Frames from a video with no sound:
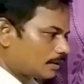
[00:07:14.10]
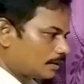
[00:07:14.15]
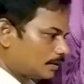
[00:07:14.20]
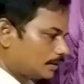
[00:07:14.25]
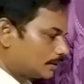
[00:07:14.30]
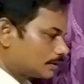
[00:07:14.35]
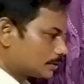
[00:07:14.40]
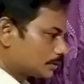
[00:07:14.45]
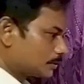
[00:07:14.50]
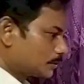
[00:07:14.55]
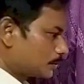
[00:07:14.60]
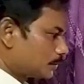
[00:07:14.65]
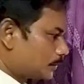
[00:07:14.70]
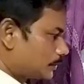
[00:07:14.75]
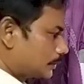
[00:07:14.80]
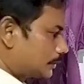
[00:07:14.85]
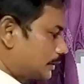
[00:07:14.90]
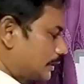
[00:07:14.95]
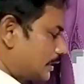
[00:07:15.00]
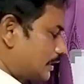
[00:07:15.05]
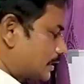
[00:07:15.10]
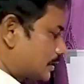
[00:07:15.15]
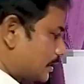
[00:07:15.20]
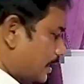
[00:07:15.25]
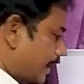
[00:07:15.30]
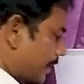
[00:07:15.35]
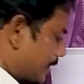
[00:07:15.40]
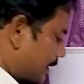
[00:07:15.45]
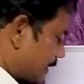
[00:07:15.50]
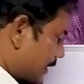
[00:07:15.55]
so these
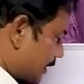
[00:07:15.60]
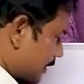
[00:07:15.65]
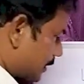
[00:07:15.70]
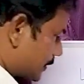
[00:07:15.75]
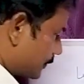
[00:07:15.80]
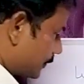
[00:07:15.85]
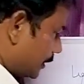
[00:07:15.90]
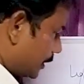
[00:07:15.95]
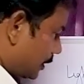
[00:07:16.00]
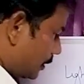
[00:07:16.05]
light rays will